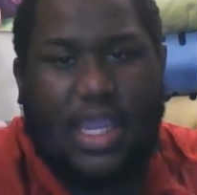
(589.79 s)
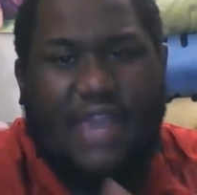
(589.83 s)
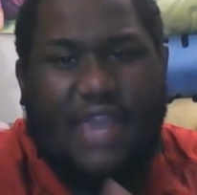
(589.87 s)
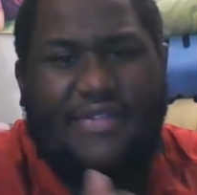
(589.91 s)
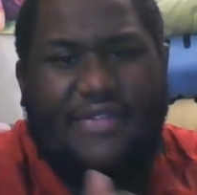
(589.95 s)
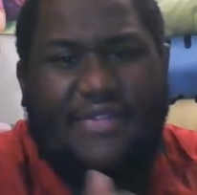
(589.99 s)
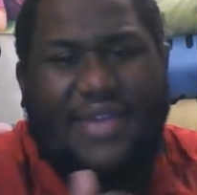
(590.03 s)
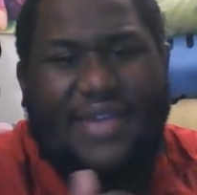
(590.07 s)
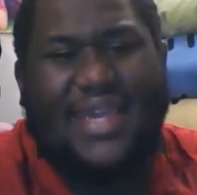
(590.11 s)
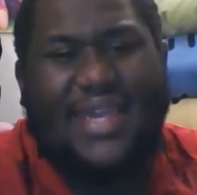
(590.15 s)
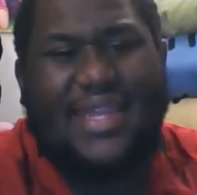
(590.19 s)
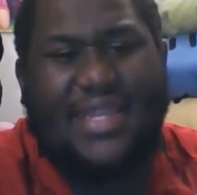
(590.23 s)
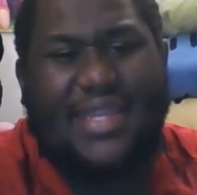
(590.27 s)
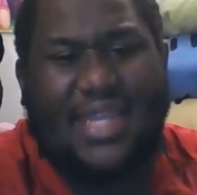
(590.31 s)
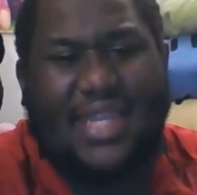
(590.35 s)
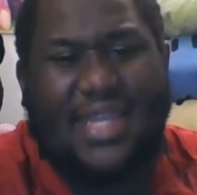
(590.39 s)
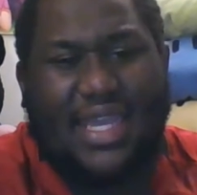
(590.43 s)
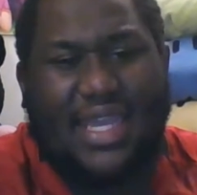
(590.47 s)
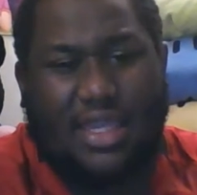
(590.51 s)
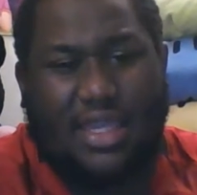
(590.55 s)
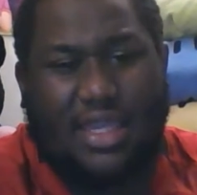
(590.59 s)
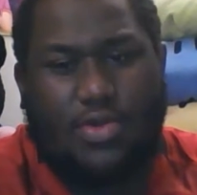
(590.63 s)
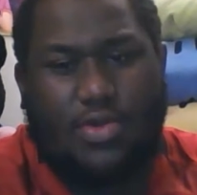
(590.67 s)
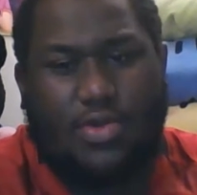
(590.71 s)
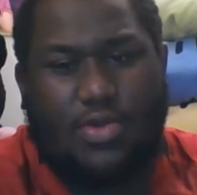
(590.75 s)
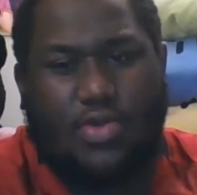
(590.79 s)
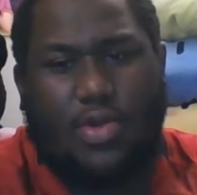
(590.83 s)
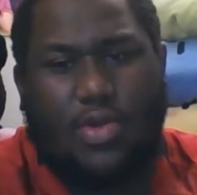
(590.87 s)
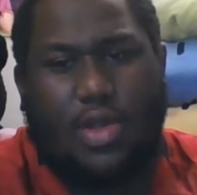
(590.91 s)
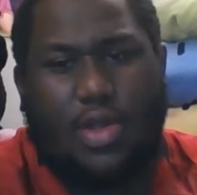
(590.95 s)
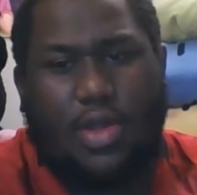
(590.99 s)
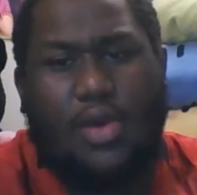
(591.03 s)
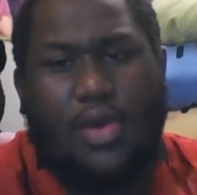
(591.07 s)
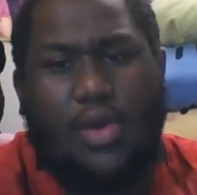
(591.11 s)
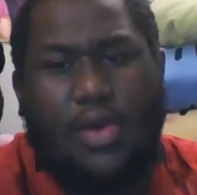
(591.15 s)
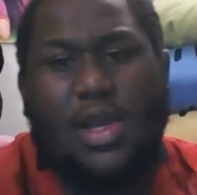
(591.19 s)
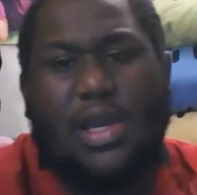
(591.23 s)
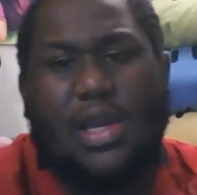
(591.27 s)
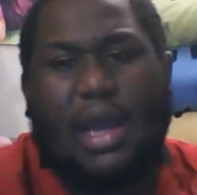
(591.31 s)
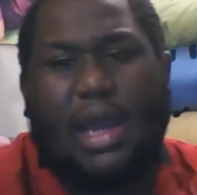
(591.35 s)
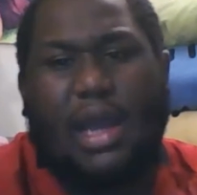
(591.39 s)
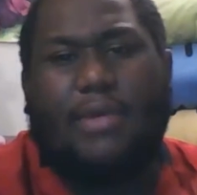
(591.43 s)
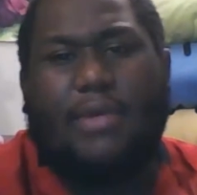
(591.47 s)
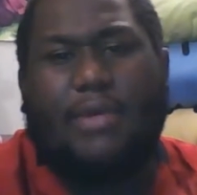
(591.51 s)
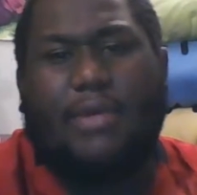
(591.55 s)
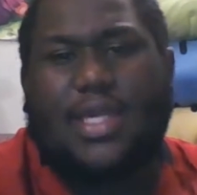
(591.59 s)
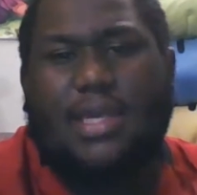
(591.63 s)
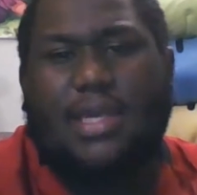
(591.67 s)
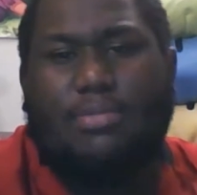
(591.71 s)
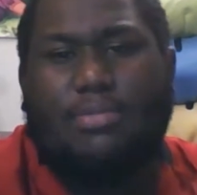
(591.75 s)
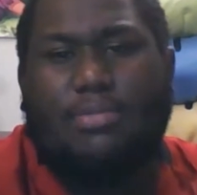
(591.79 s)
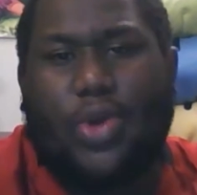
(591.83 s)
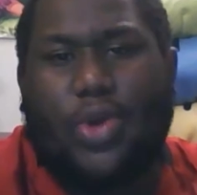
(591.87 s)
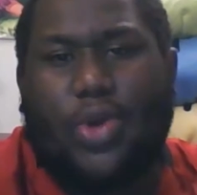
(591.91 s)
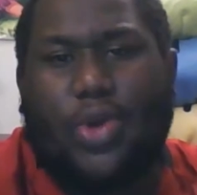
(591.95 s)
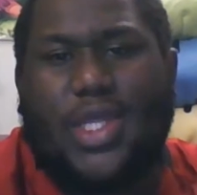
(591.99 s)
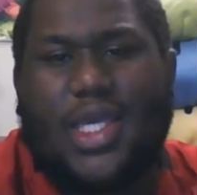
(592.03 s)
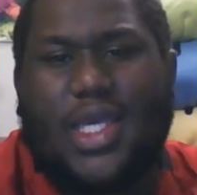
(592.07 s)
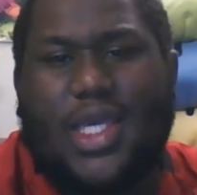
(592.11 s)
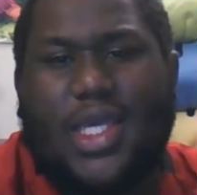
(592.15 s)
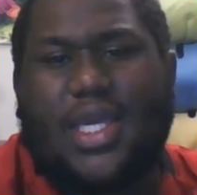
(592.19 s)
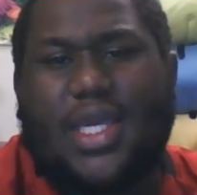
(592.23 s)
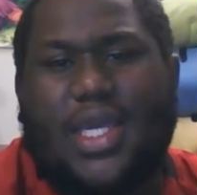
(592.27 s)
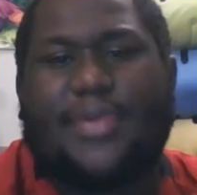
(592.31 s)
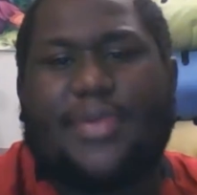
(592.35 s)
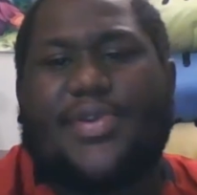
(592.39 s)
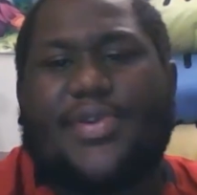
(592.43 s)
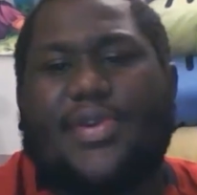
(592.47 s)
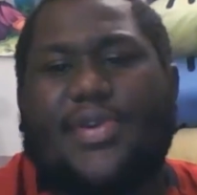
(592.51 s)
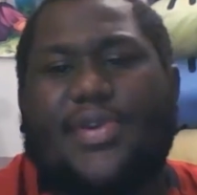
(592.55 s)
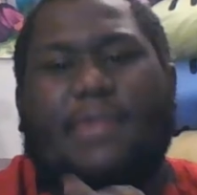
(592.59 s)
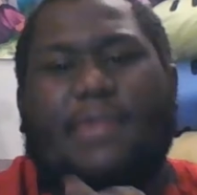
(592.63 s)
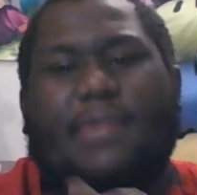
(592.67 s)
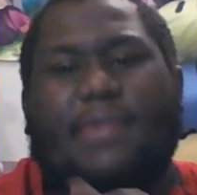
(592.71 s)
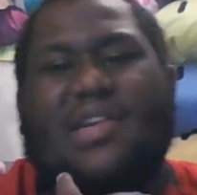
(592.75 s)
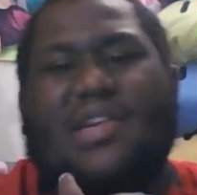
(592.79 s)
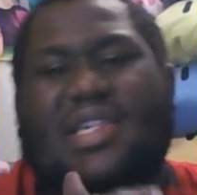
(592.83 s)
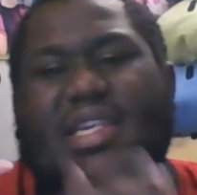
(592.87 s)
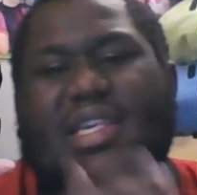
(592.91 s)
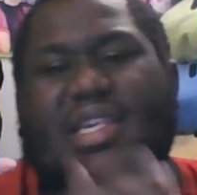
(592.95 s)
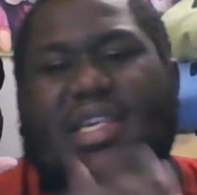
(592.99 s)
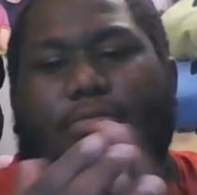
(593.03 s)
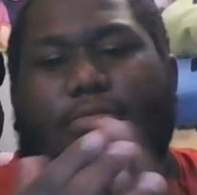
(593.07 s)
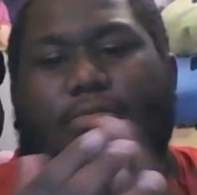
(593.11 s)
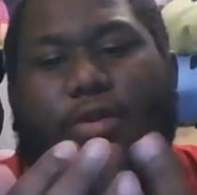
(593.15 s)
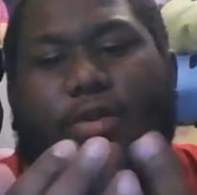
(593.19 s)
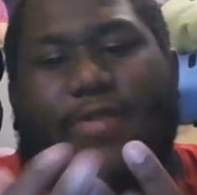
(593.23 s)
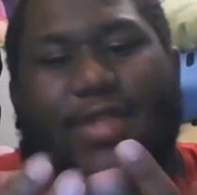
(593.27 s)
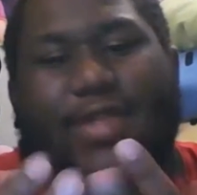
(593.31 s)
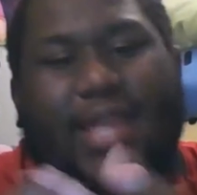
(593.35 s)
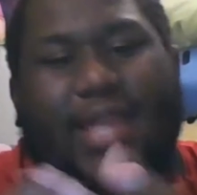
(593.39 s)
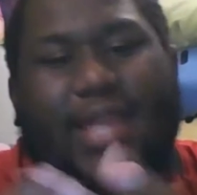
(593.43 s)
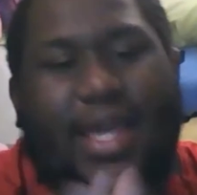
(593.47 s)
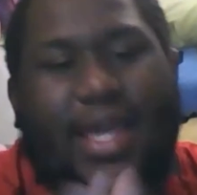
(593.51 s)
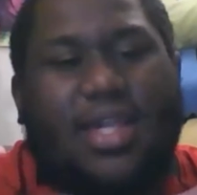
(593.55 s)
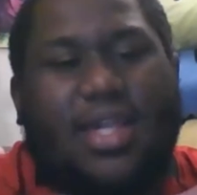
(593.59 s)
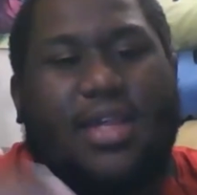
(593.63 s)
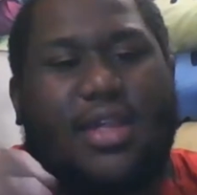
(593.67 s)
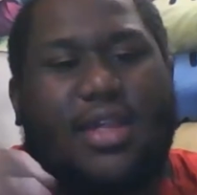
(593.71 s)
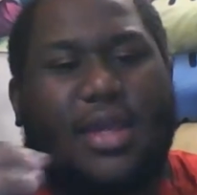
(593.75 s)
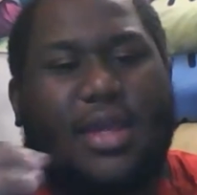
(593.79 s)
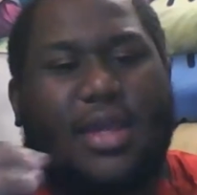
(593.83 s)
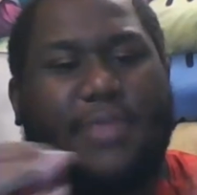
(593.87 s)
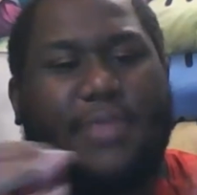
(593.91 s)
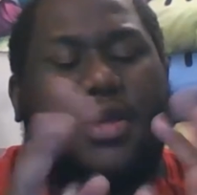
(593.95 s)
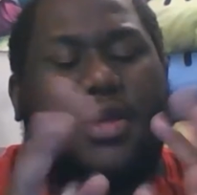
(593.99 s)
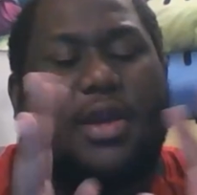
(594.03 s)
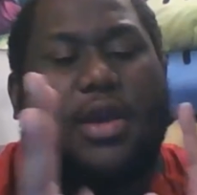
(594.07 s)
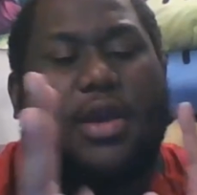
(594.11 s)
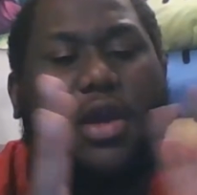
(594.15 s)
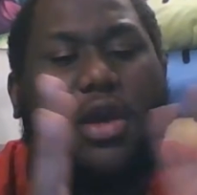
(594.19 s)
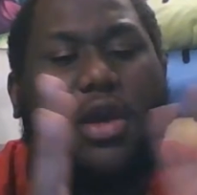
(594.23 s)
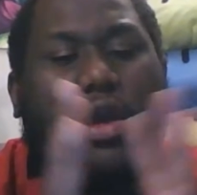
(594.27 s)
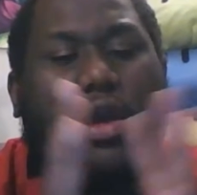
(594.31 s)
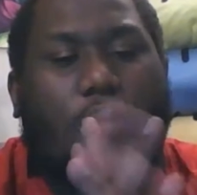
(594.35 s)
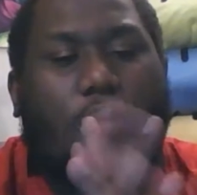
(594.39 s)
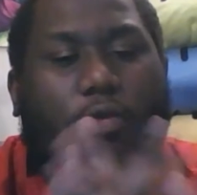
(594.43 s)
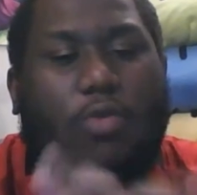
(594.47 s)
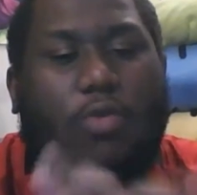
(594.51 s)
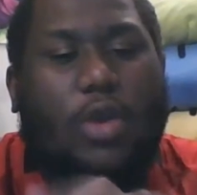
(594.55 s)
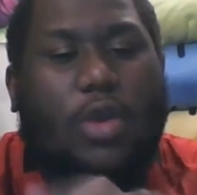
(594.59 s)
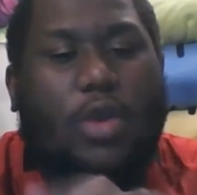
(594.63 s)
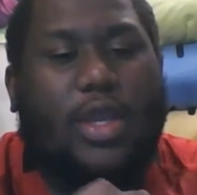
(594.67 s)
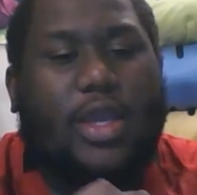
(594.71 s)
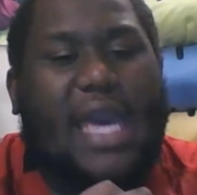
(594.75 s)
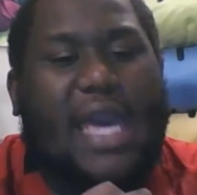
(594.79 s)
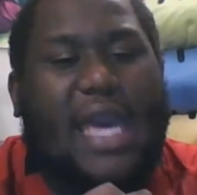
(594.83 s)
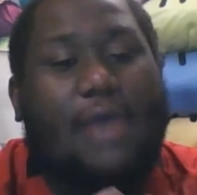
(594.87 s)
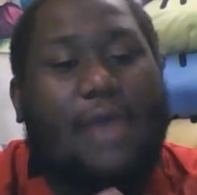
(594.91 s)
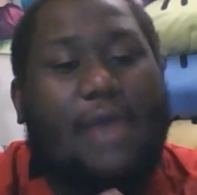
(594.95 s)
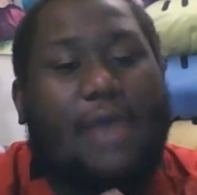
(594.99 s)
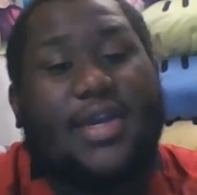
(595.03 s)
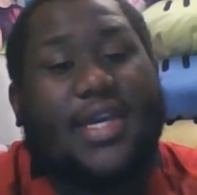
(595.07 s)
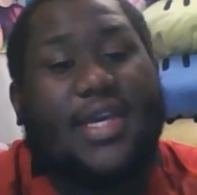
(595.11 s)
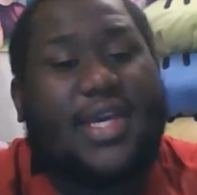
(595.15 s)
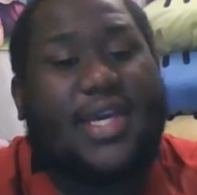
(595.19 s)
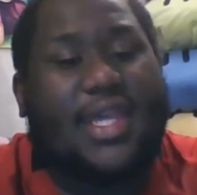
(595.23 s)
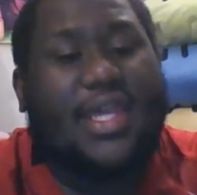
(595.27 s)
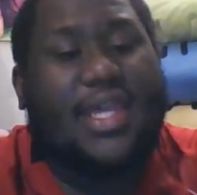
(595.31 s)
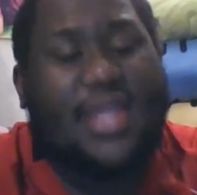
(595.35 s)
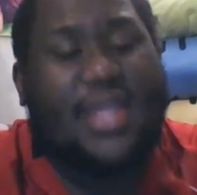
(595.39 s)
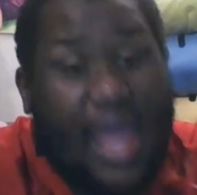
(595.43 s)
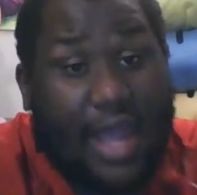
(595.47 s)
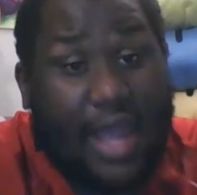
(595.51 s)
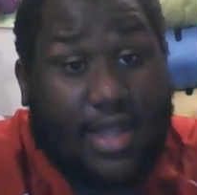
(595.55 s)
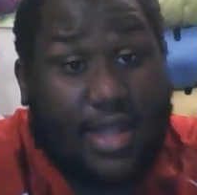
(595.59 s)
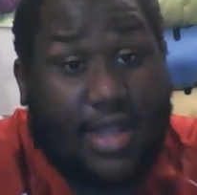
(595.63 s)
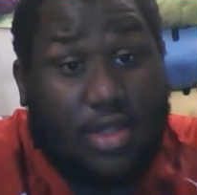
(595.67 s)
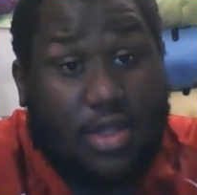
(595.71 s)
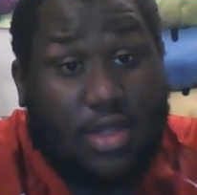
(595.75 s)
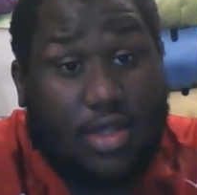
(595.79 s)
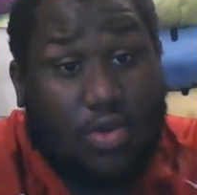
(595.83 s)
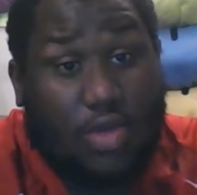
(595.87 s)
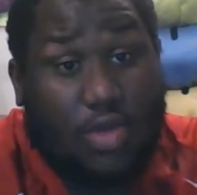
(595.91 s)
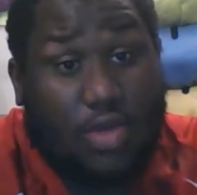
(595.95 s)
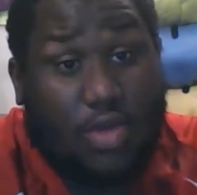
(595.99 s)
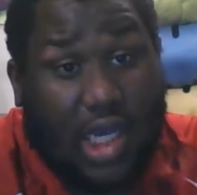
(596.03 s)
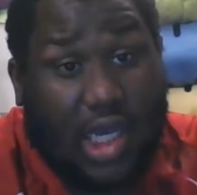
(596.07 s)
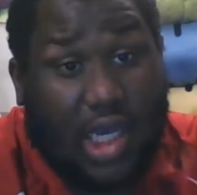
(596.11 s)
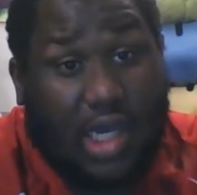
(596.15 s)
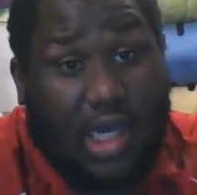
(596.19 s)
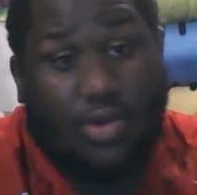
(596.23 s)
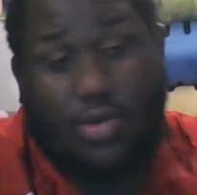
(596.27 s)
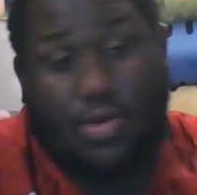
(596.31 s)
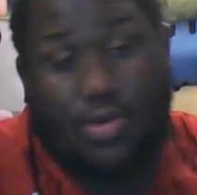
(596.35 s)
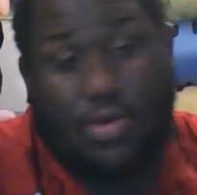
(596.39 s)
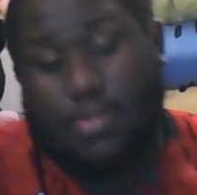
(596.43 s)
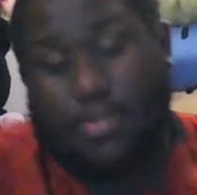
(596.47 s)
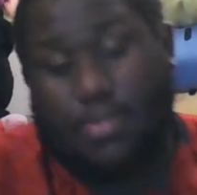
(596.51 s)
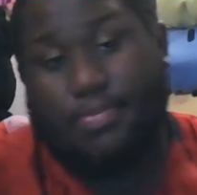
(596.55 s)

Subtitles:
If it continued, you know? I want to see more of these characters. I want to see more relationships work out and connect, you know?